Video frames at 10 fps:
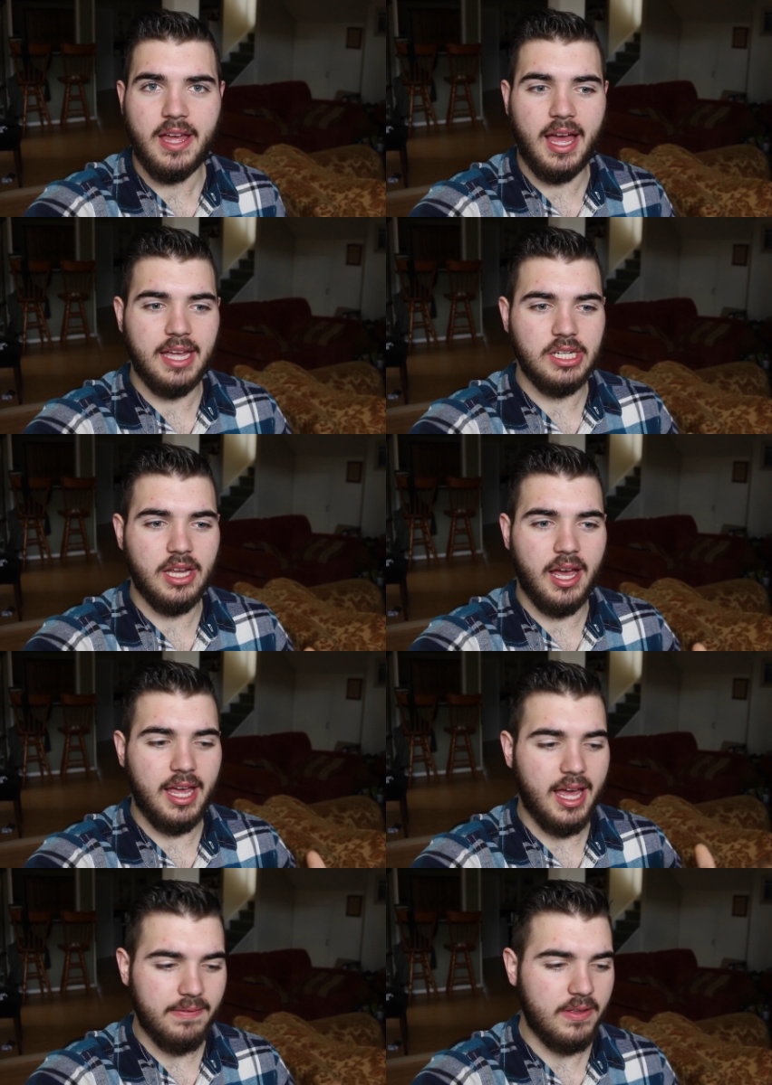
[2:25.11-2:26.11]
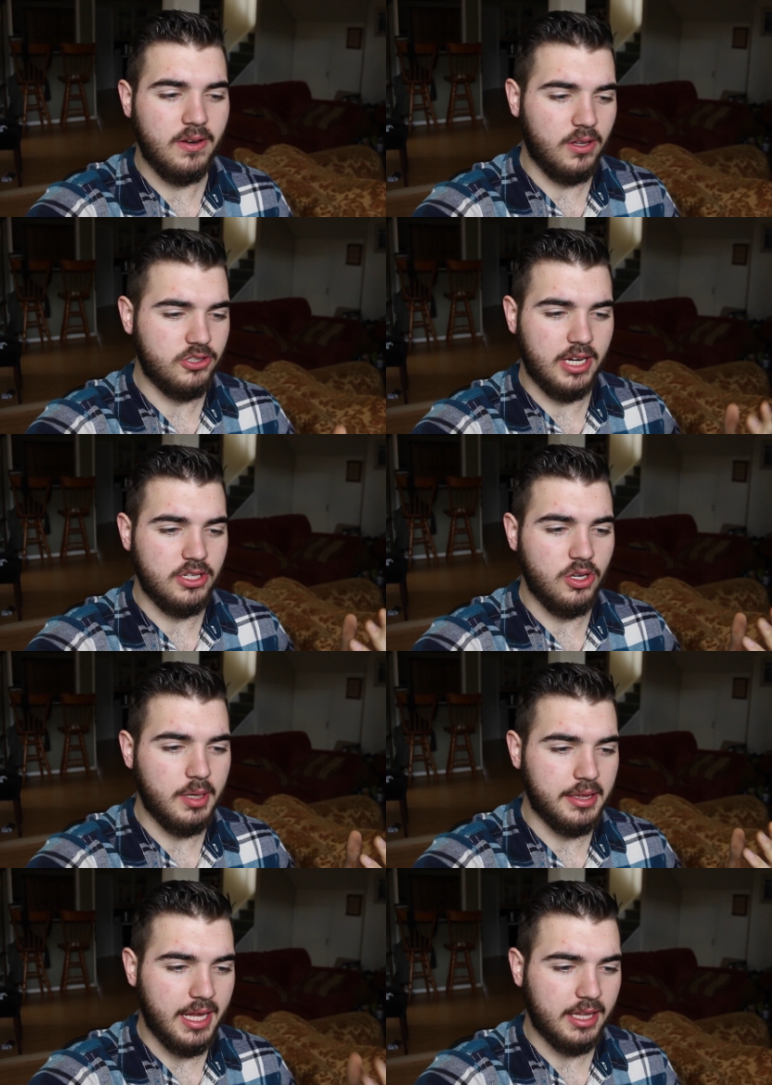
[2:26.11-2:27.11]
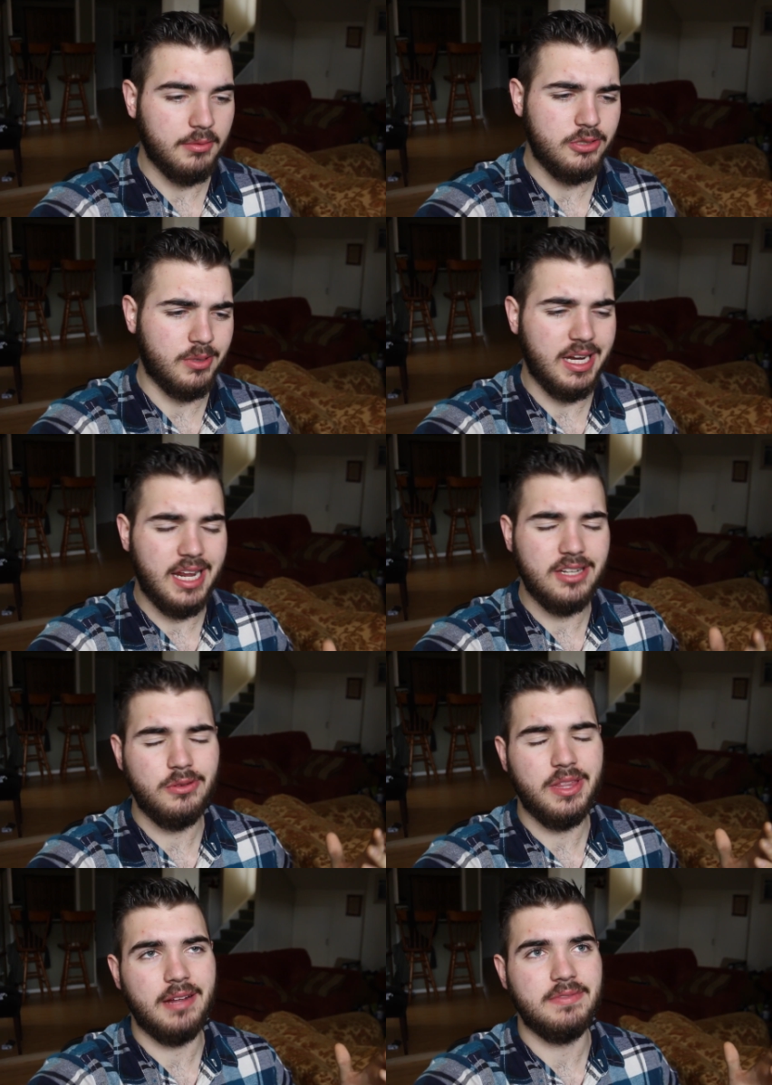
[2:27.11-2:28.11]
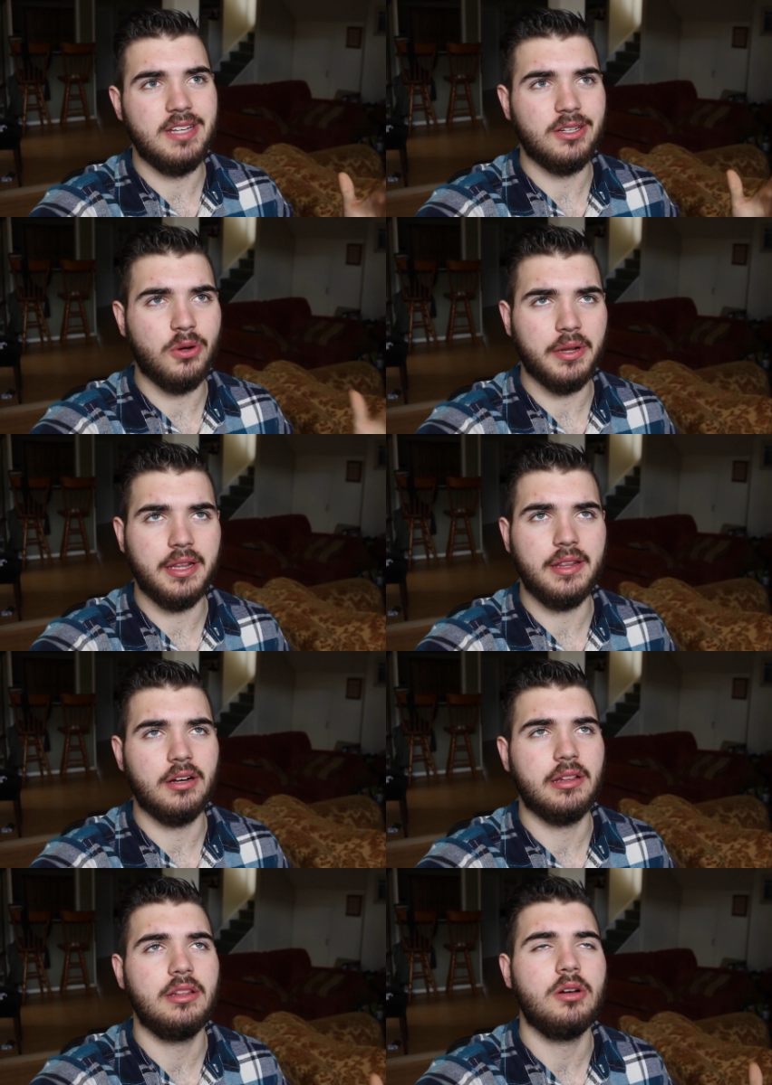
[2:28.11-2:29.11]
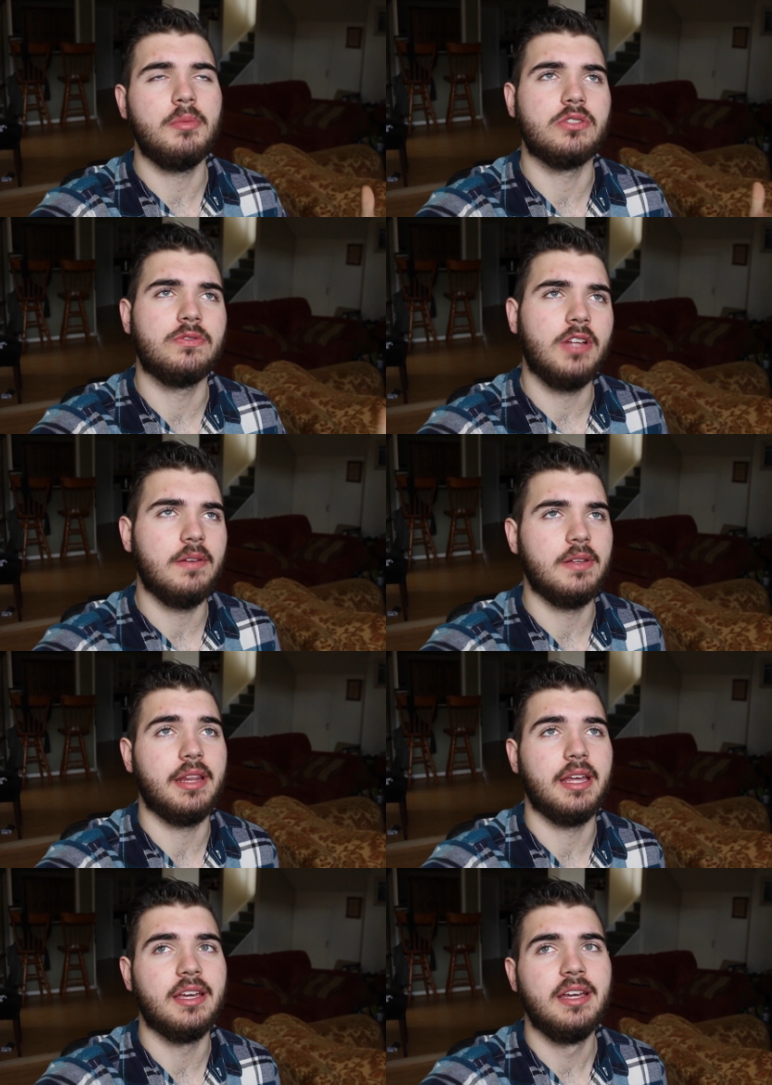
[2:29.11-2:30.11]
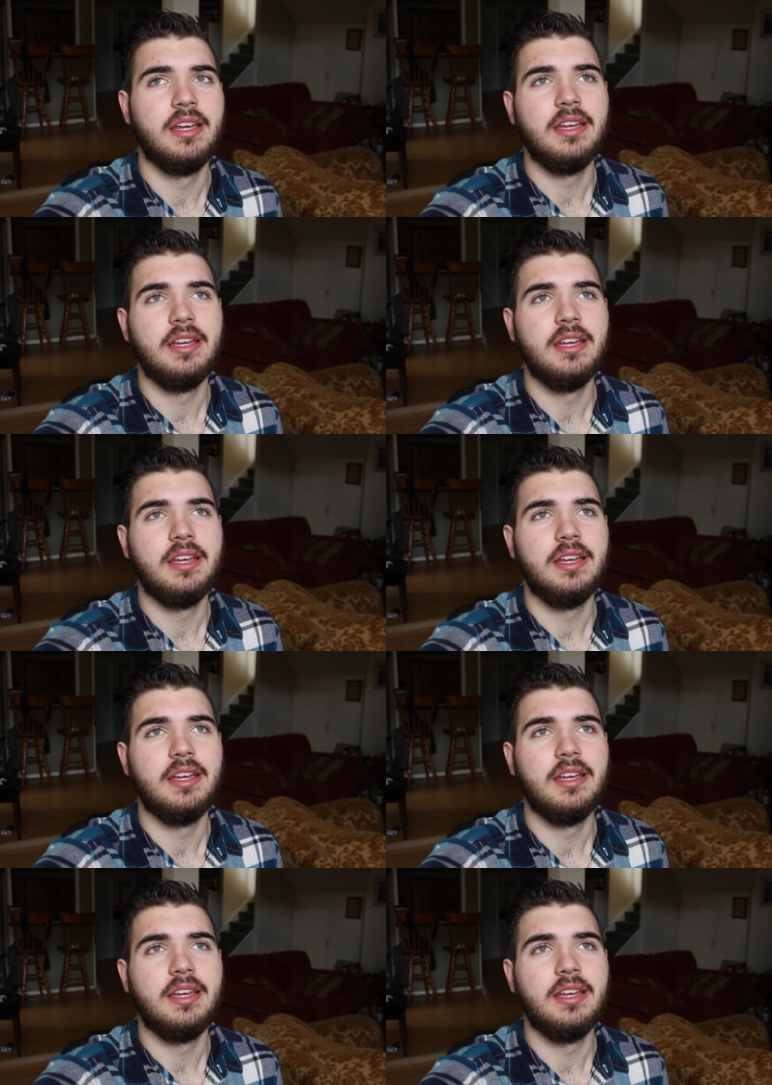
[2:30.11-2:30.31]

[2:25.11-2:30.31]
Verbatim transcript: I have the knowledge, I know exactly what you want, and I know that I've done courses that are so much fluff. It's like,